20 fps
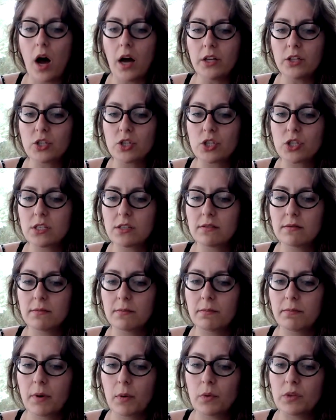but we'll see.
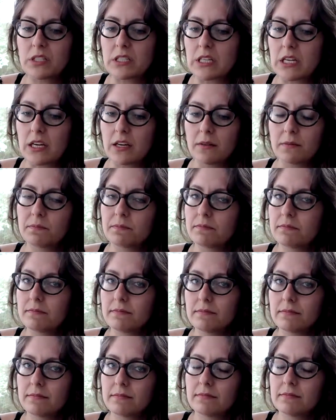
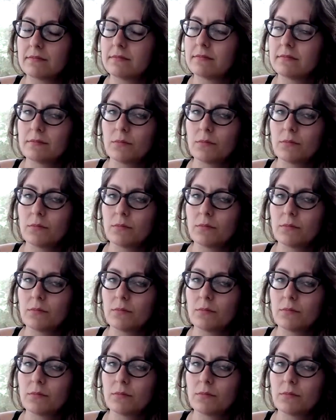We'll see.